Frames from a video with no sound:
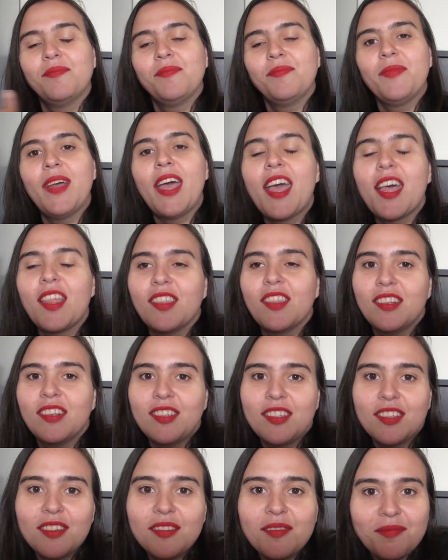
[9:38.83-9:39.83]
And
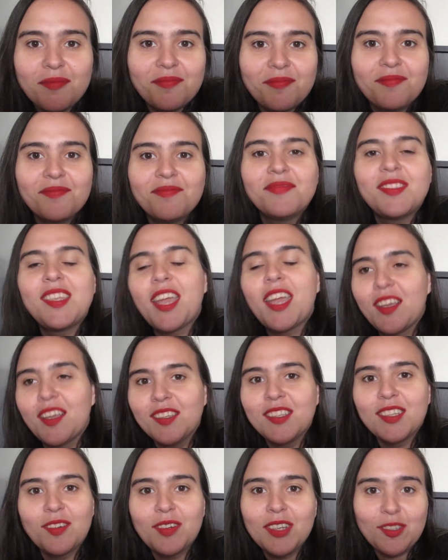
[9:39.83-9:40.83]
the
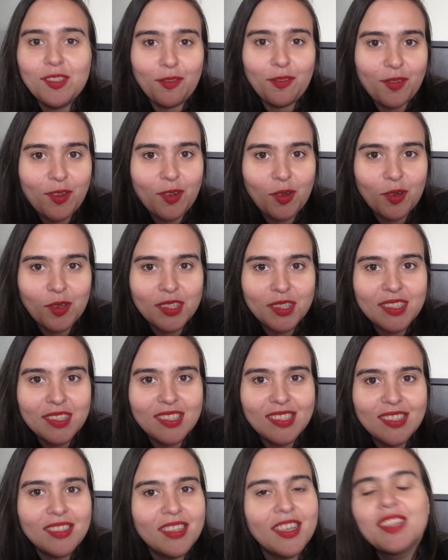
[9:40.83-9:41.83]
answer is, of course,
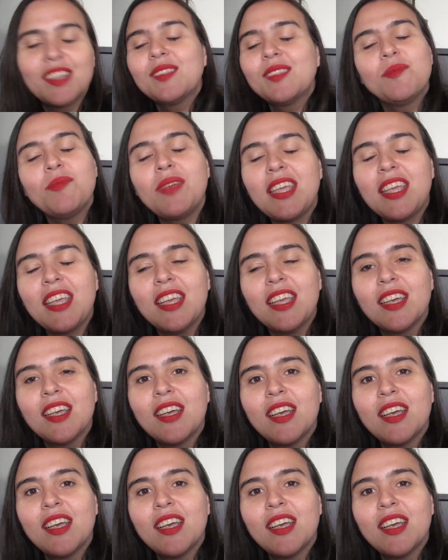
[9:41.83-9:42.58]
it's me.